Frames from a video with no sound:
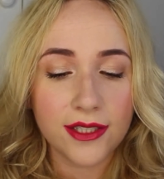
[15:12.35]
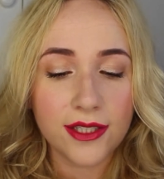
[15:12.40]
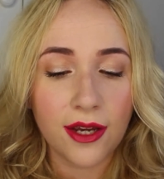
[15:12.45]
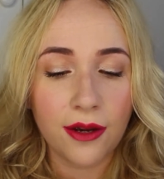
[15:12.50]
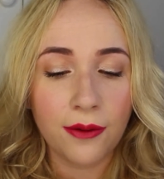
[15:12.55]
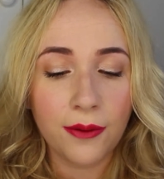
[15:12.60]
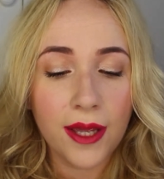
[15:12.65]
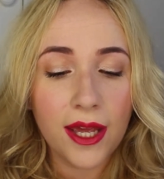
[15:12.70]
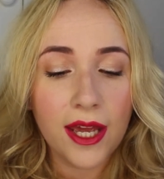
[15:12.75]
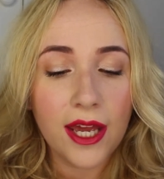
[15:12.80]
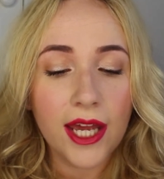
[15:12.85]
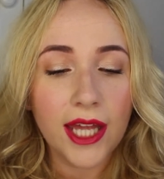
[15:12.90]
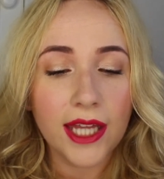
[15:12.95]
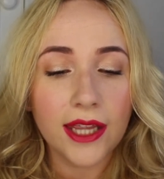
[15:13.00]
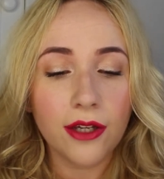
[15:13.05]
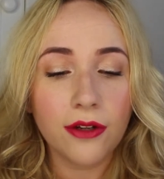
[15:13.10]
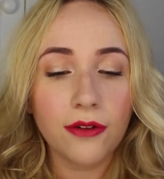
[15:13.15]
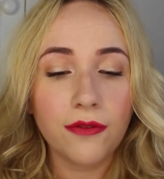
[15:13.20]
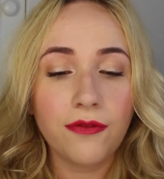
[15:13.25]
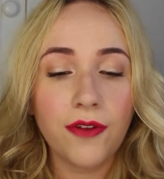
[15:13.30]
So
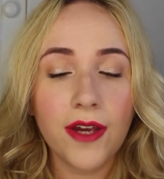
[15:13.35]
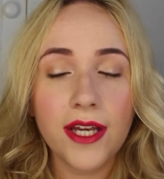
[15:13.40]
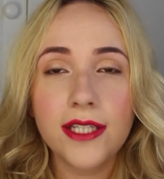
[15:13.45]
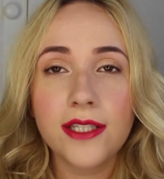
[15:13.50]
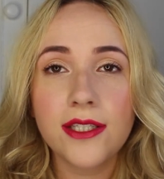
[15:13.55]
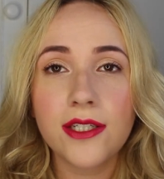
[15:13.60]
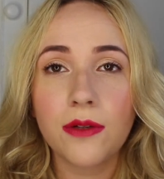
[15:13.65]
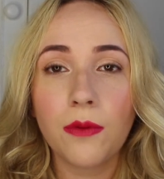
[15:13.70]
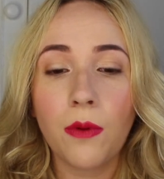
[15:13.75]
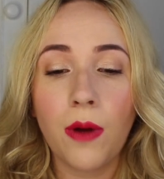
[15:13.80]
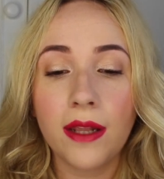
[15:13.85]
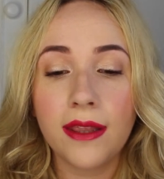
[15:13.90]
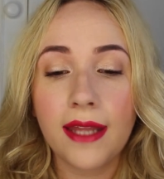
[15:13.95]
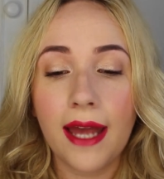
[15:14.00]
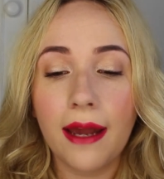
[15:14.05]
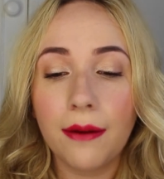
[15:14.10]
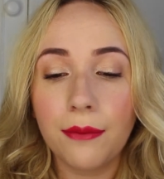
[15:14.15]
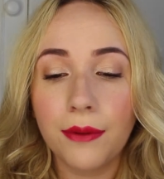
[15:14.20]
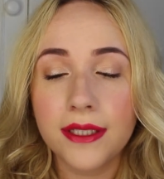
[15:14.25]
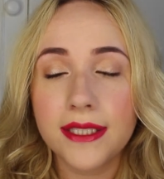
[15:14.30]
the first one
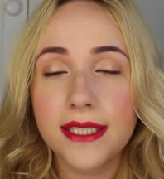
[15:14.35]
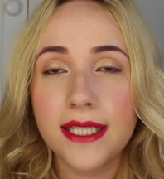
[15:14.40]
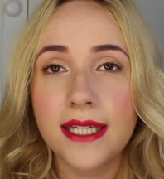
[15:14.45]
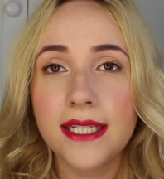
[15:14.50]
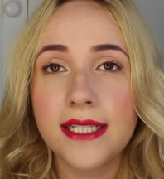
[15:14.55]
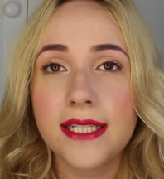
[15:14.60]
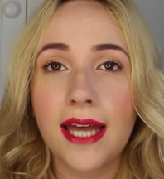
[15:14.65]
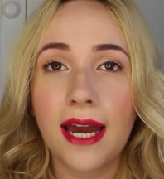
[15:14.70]
that I wanted,